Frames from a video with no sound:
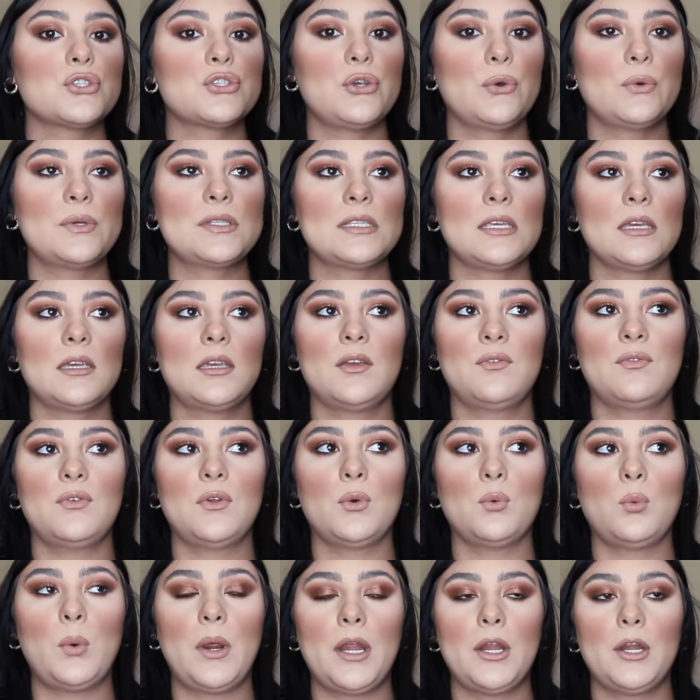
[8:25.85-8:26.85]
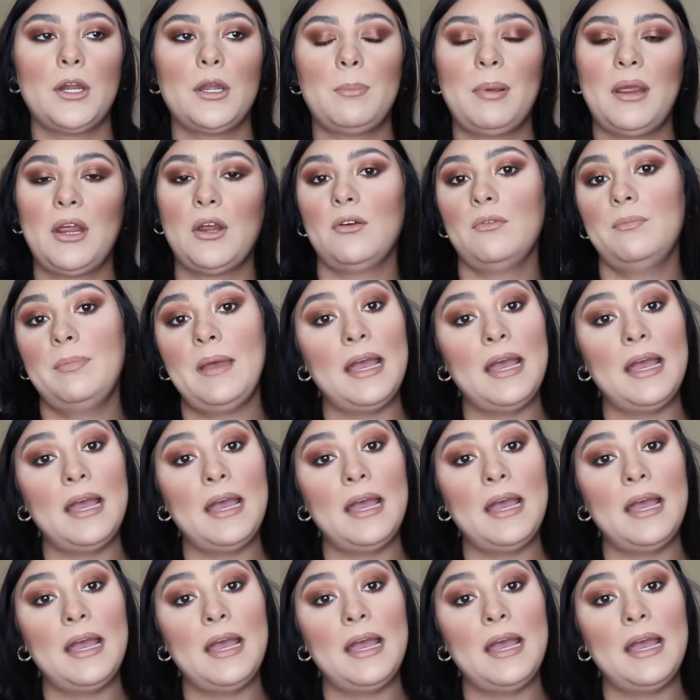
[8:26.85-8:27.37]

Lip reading: so it's like if you're wearing a pair of